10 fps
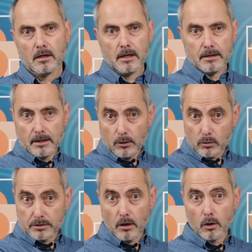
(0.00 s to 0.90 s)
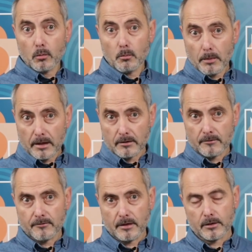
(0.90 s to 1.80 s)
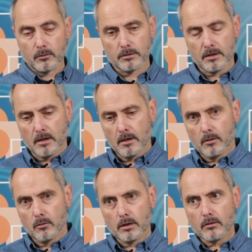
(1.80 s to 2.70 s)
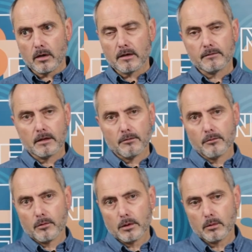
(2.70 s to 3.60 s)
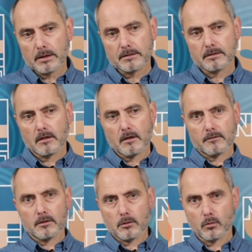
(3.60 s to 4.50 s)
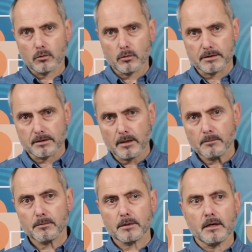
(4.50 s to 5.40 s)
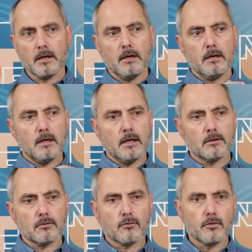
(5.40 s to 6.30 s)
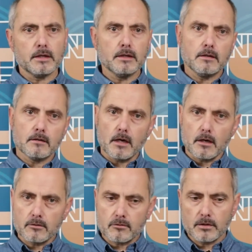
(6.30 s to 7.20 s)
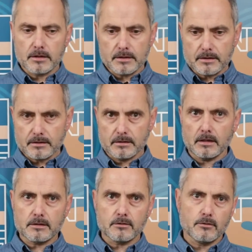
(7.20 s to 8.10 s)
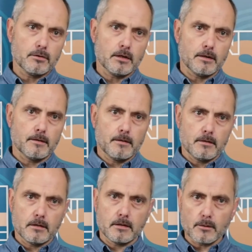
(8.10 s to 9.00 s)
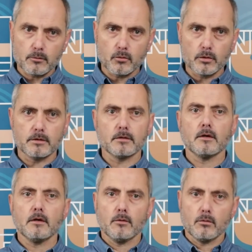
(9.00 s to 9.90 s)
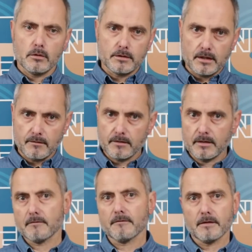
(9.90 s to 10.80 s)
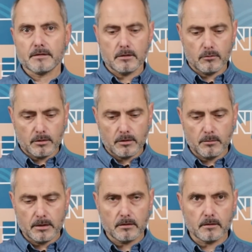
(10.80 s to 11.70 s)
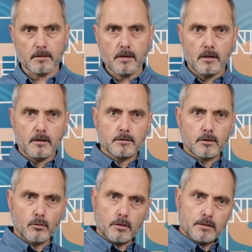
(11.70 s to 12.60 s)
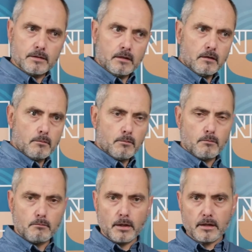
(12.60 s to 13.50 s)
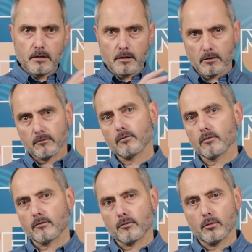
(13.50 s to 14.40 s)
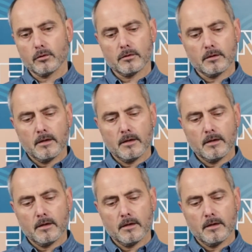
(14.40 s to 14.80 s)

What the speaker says: and there was a whole pile of firewood. We arrived there 3 weeks after the wood was dumped, and already the oak tree just next to the dumped wood was heavily infested with the beetle. So with a single bucket load full of wood,